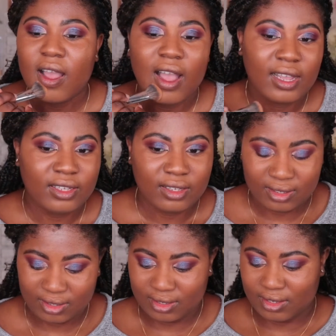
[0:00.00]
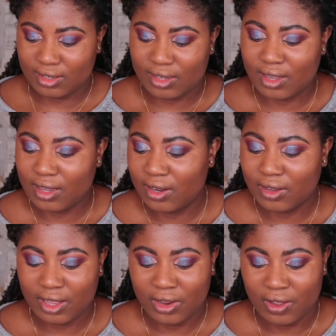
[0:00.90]
I just
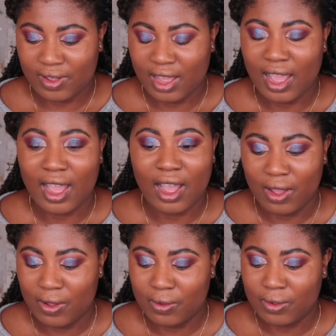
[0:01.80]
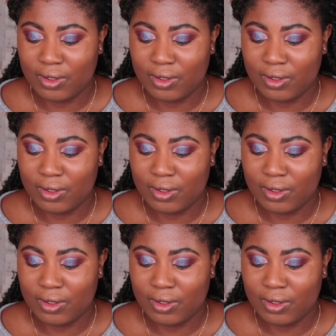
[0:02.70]
cannot get over how,